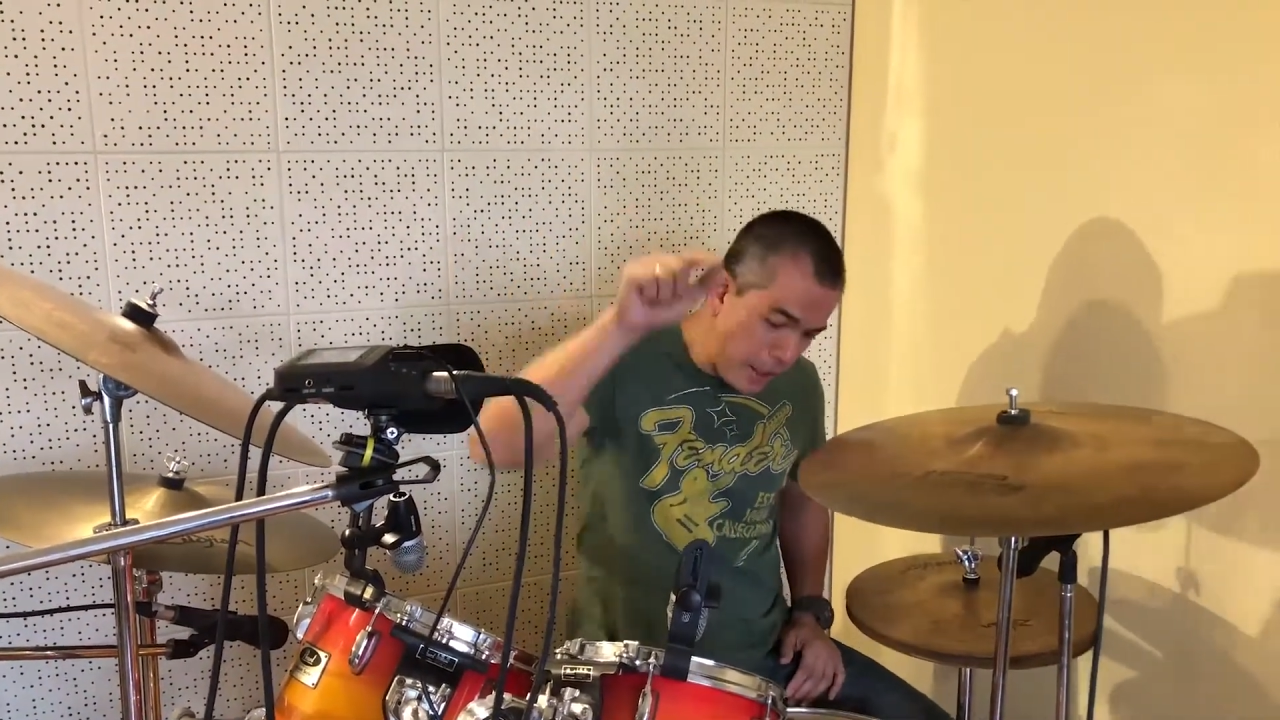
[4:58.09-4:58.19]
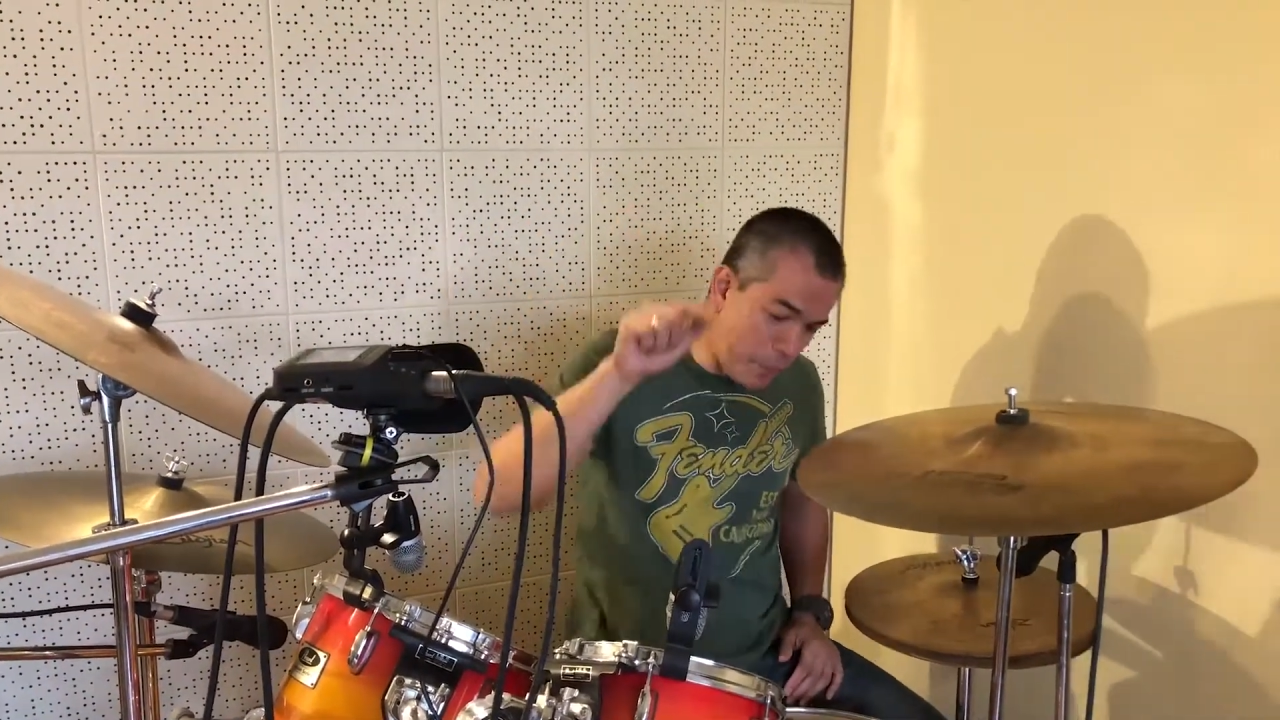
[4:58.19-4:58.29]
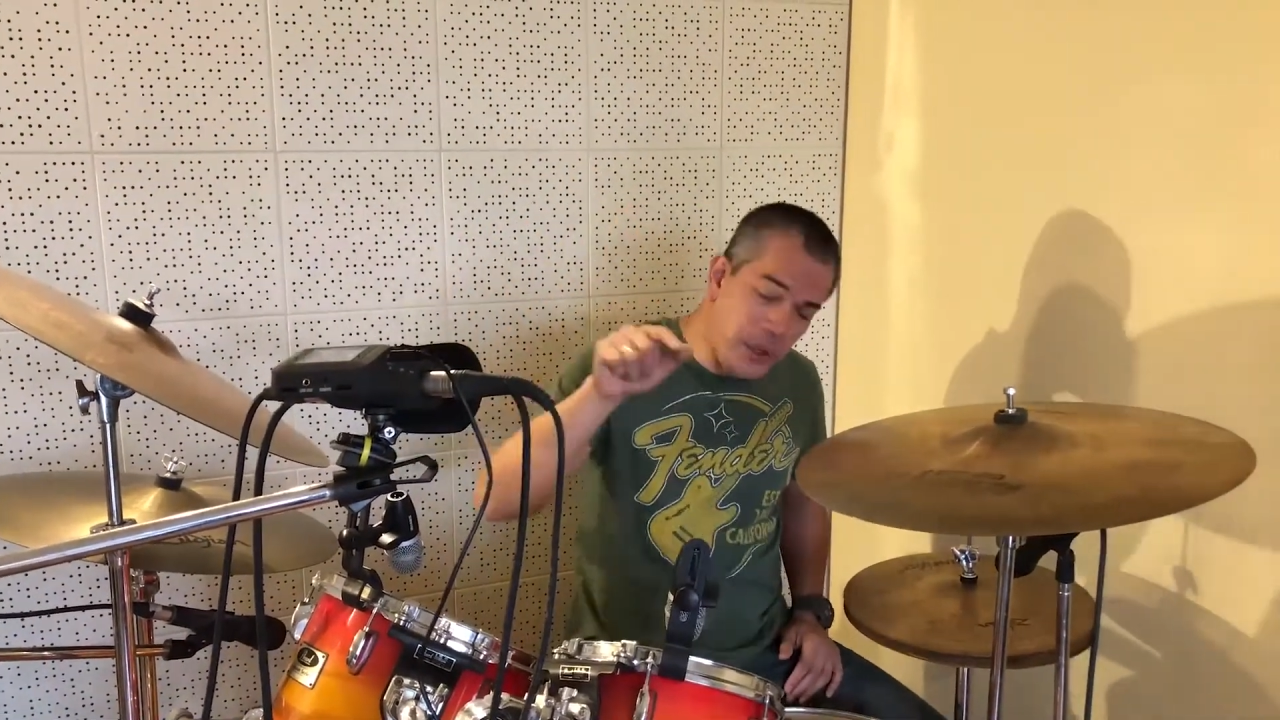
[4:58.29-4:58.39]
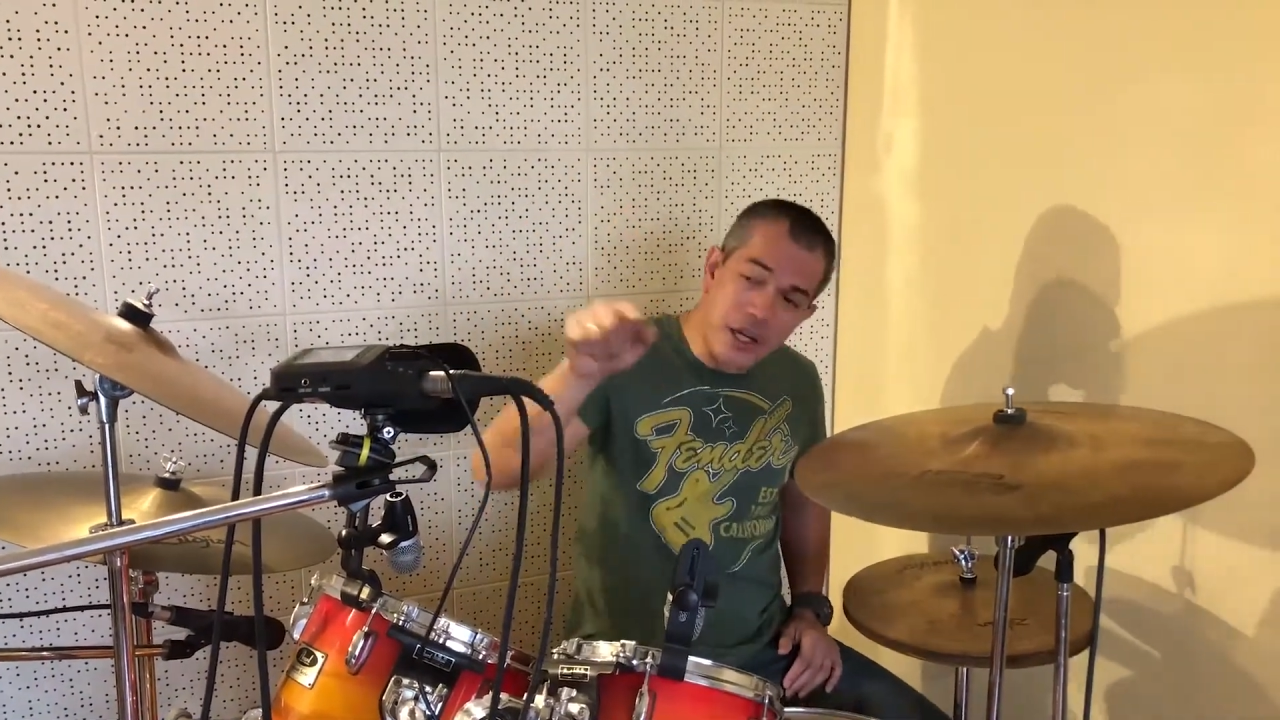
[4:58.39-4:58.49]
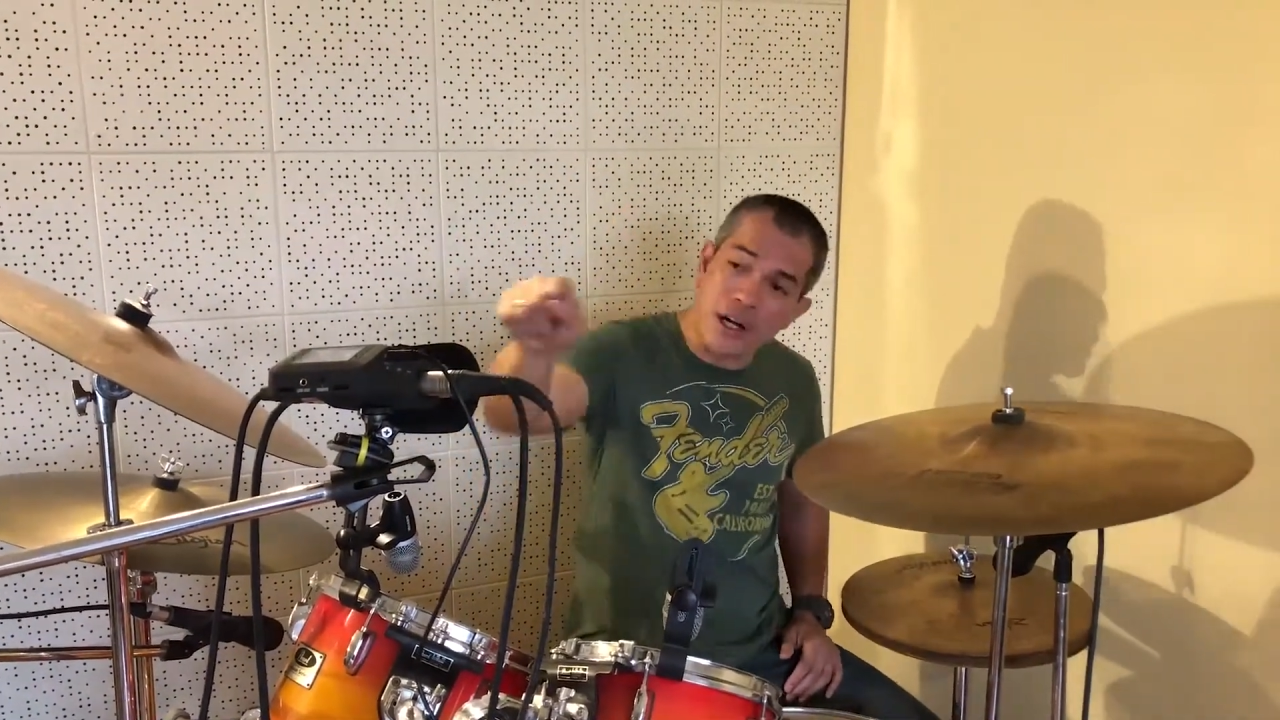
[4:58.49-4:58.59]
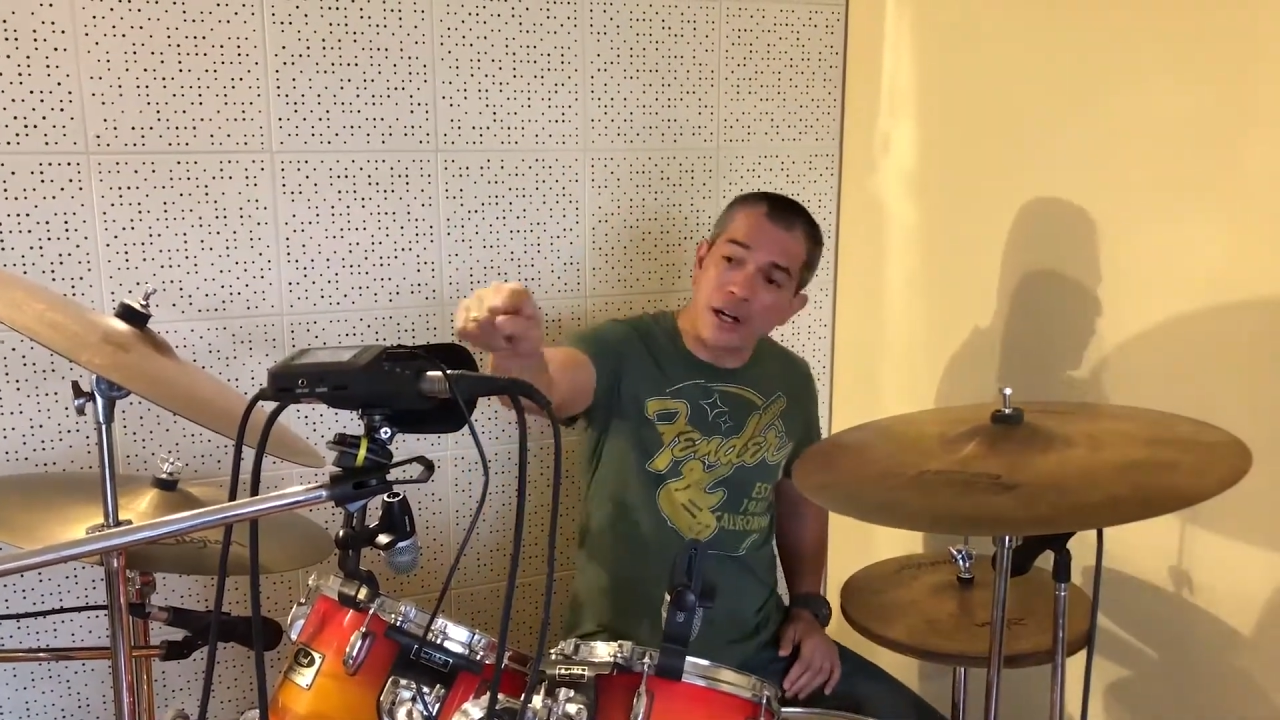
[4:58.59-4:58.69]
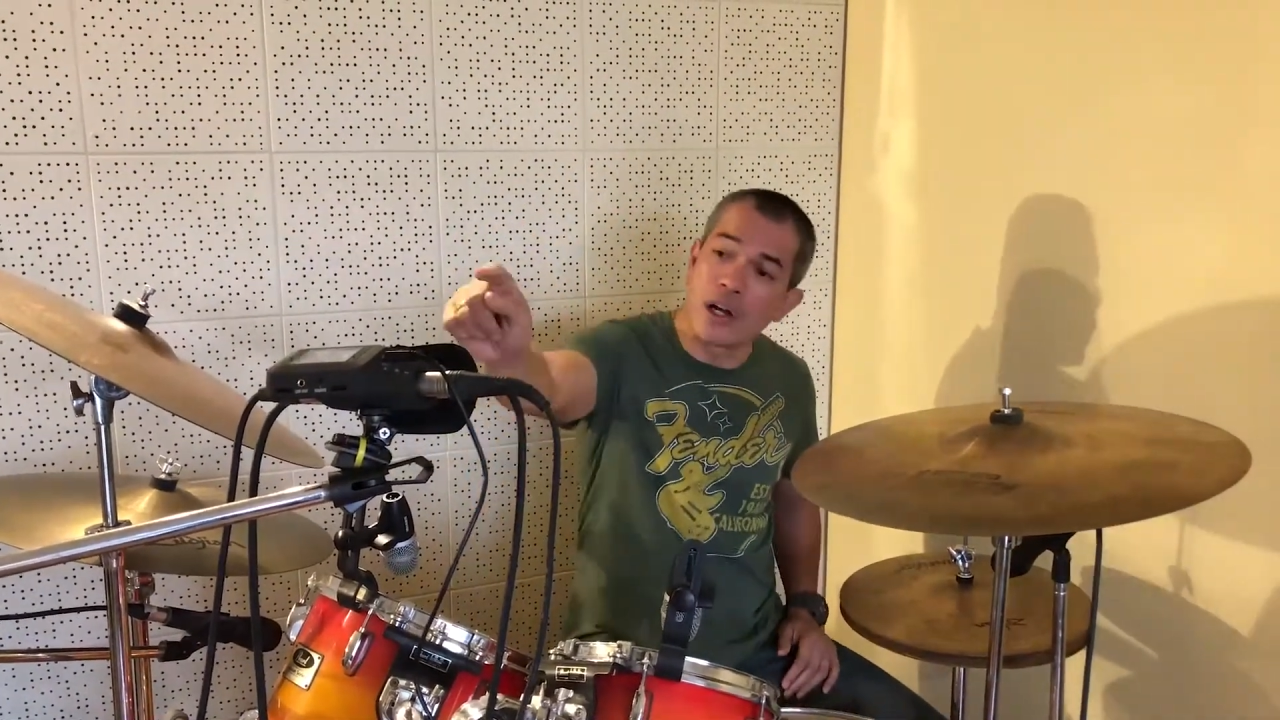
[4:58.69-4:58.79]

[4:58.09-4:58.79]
we are